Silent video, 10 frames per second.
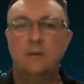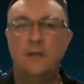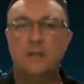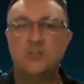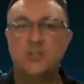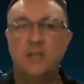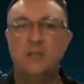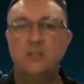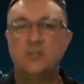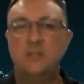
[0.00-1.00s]

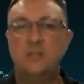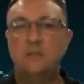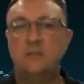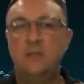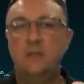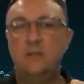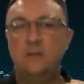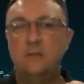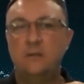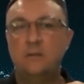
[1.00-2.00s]
change
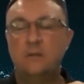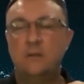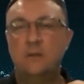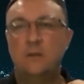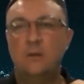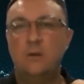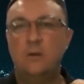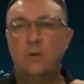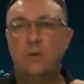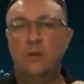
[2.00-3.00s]
in
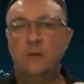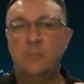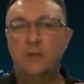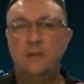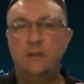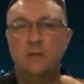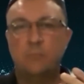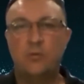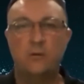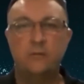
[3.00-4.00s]
the ability to
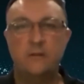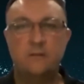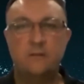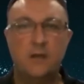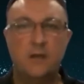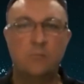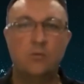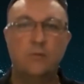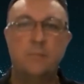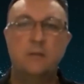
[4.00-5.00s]
process the data more
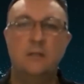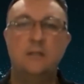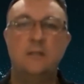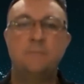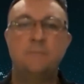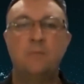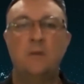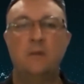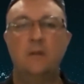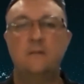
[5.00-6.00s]
rapidly
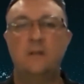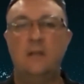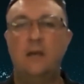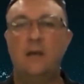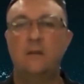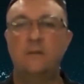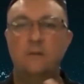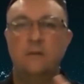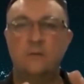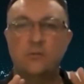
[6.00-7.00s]
that's allowed
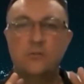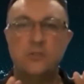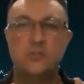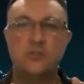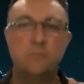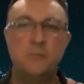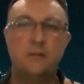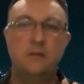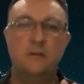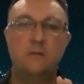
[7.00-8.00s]
the traditional
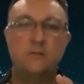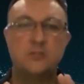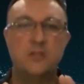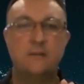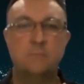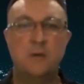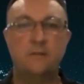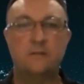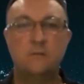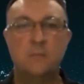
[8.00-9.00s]
method, which takes
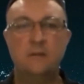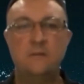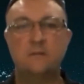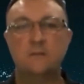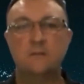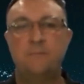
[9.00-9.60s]
months and months,